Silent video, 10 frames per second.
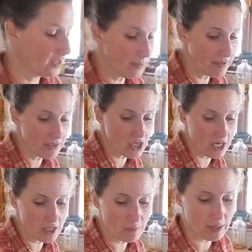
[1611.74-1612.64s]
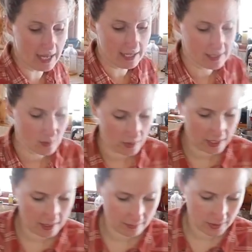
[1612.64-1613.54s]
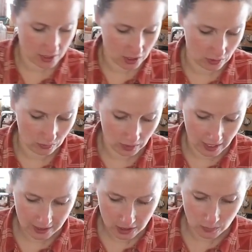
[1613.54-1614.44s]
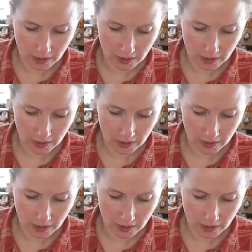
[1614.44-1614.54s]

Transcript: little bit of a change of plans when it comes to lunch.